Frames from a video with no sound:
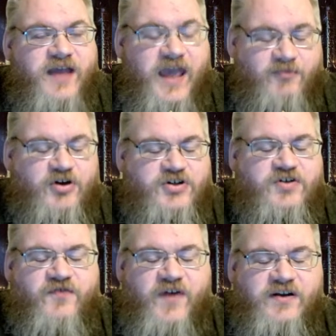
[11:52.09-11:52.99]
gamers
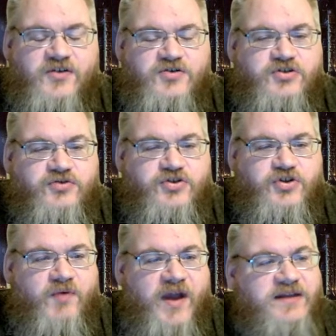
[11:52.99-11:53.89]
who find those tools
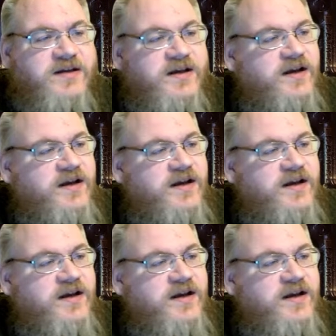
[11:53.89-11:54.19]
great.